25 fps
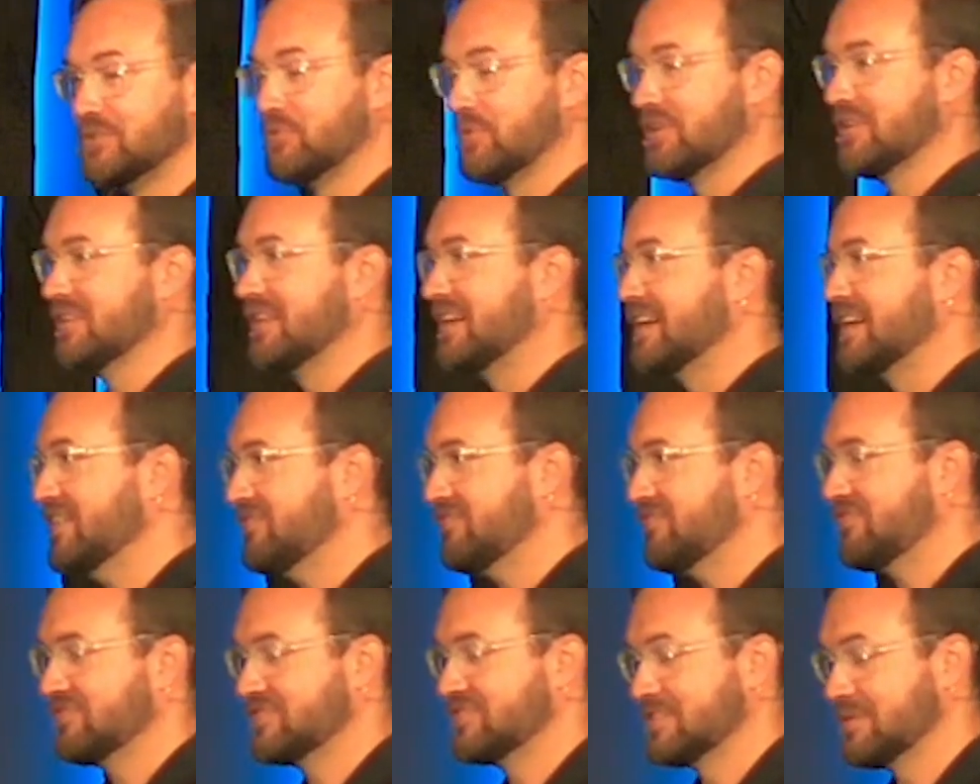real
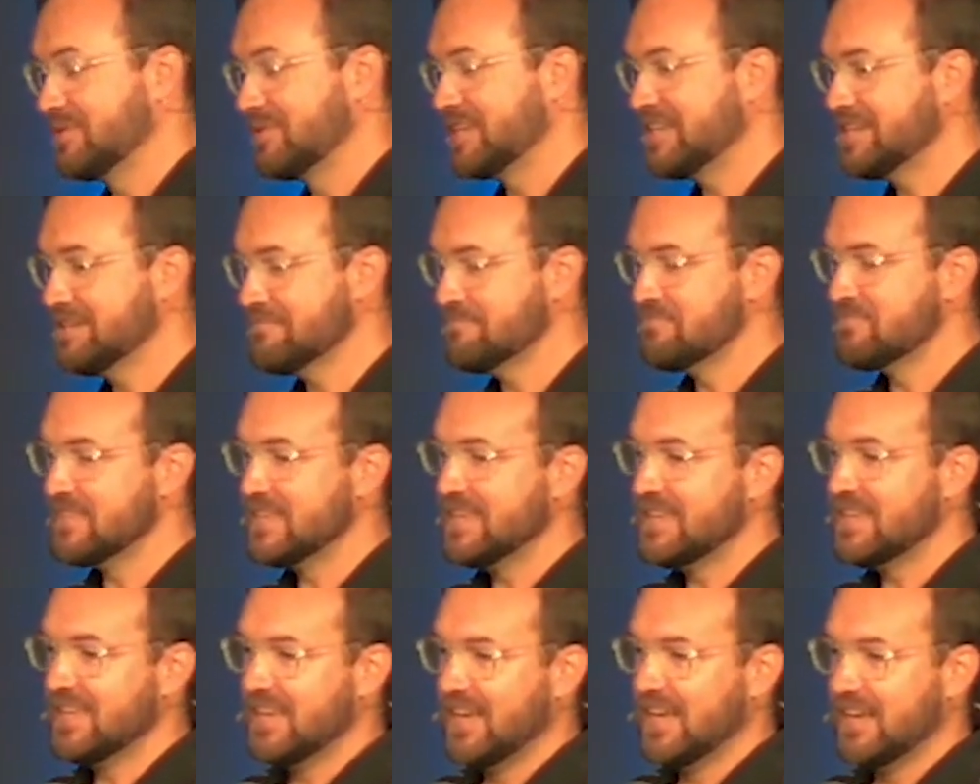life to me,
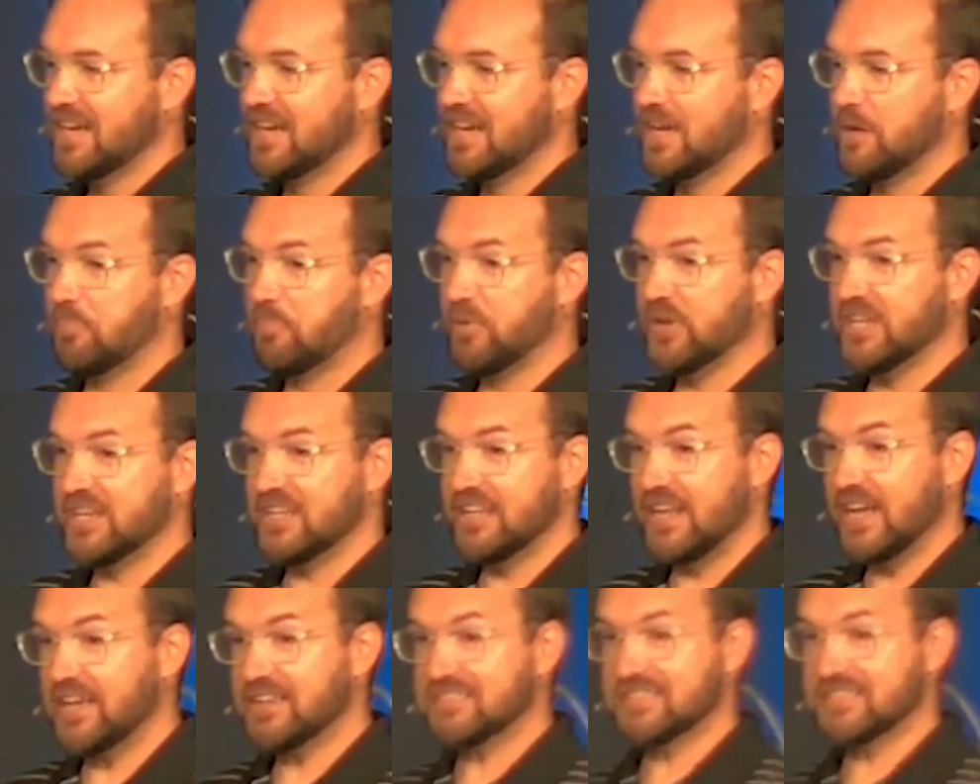but
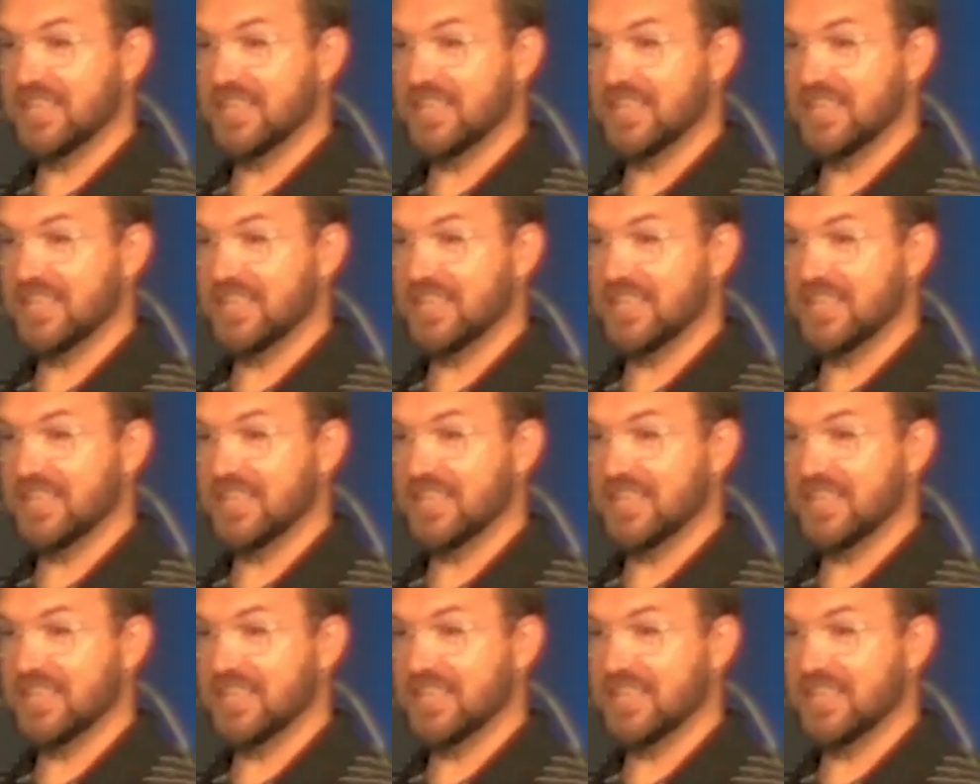it has